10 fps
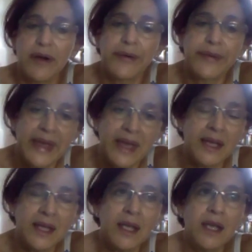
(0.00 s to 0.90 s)

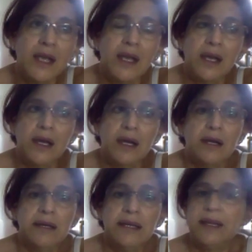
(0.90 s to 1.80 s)
Okay,
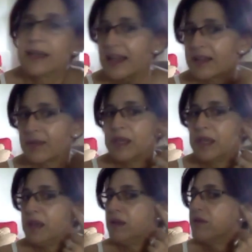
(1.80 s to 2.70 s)
he cut
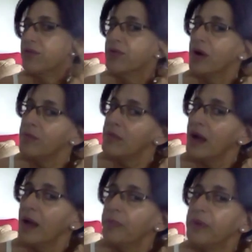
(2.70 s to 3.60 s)
me from
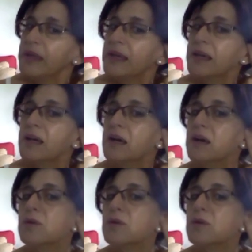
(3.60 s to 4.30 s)
up here